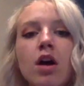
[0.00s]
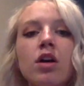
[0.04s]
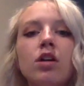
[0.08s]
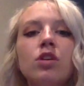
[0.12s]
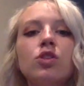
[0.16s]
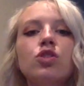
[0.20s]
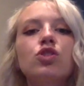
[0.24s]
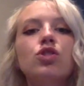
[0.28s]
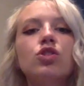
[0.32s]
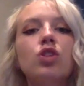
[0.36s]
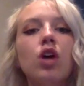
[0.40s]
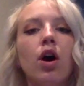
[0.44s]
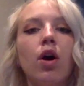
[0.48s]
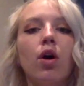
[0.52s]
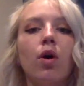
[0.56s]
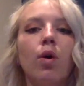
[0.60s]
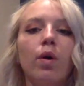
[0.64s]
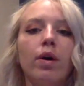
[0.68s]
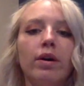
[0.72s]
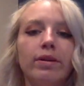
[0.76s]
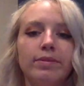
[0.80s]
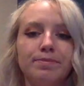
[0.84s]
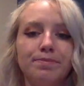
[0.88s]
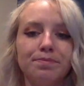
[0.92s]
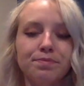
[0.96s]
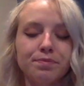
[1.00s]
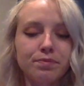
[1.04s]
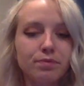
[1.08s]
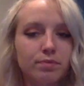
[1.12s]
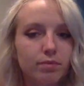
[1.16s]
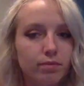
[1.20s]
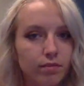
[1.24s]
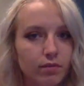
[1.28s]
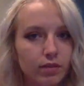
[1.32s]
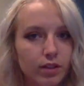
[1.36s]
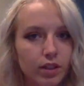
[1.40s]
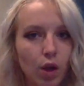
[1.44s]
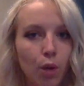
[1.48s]
So
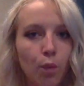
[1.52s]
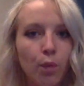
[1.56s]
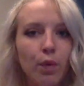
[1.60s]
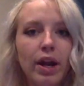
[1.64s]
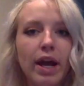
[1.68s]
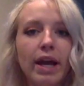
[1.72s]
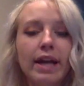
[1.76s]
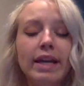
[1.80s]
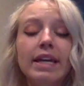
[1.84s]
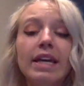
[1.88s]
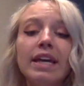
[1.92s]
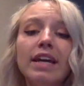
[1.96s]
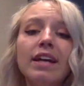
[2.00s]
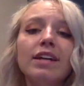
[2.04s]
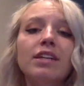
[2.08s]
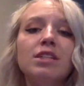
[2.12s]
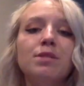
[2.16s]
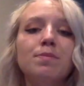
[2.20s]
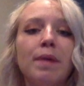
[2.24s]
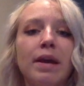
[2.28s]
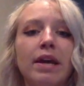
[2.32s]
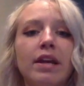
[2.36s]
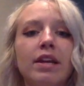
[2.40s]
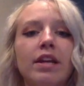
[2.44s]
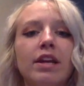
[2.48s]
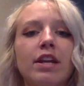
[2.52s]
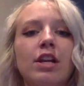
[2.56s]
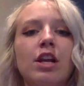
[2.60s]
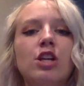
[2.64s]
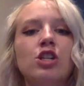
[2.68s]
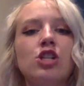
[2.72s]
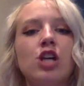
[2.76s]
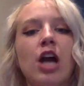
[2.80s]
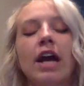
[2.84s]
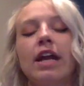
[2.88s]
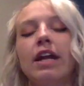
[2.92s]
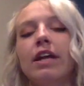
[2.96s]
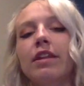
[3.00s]
when IKEA expanded into
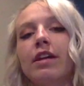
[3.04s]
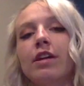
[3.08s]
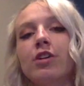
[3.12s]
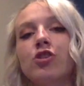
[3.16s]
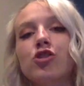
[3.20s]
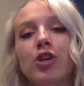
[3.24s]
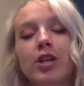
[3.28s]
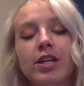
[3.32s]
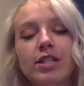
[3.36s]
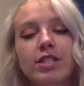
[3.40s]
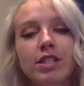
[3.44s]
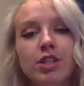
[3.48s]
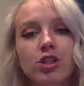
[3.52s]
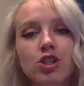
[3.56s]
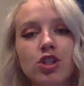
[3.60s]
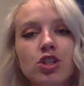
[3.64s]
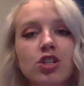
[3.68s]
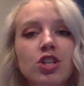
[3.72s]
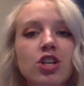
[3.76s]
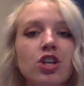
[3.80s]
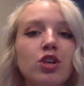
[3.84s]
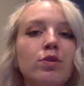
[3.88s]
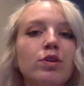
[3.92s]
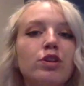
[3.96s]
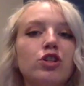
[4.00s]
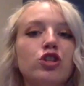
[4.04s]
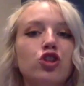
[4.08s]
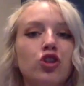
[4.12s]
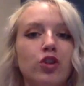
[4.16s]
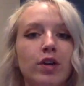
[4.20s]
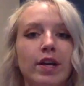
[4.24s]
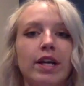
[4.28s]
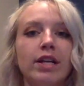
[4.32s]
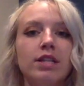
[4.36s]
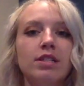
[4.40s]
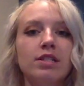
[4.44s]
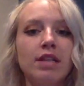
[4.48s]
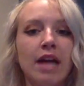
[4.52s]
China, they transitioned into a
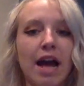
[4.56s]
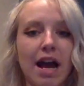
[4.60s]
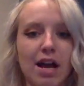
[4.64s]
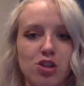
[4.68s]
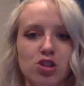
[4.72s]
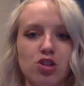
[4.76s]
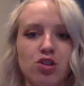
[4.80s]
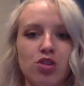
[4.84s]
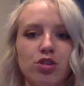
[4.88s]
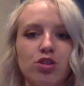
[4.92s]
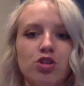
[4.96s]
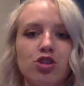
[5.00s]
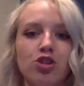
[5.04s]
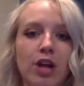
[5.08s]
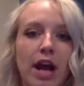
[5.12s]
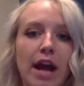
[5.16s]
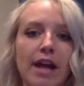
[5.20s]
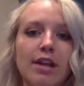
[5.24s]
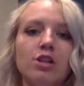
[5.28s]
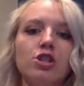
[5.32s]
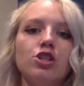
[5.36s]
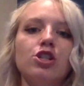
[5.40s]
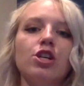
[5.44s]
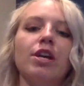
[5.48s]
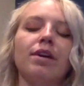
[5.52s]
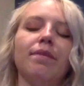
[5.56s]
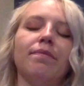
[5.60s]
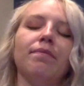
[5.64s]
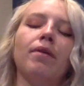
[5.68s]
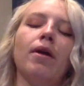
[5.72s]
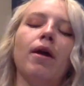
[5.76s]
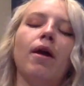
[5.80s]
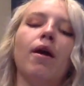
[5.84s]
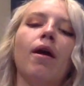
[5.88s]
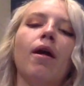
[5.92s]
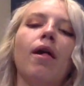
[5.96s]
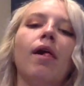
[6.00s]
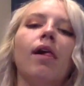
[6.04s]
transnational strategy.
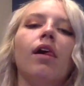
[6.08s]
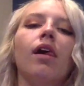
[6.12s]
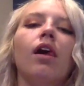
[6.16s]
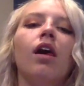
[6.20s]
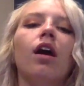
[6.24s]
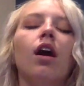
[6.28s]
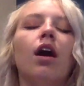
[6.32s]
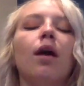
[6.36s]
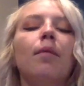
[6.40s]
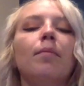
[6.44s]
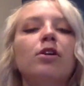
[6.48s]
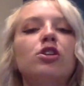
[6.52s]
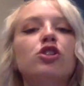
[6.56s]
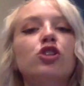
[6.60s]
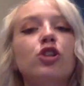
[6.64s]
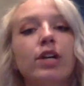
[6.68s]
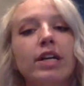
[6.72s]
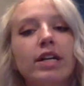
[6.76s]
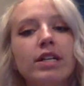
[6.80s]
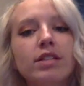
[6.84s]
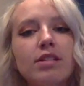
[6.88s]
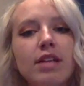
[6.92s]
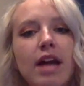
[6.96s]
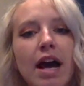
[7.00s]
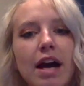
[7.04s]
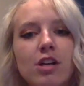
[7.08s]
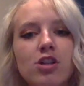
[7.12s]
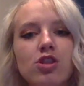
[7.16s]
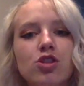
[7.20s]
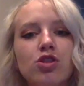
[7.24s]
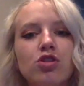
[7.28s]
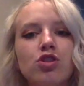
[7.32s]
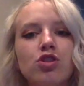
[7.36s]
A transnational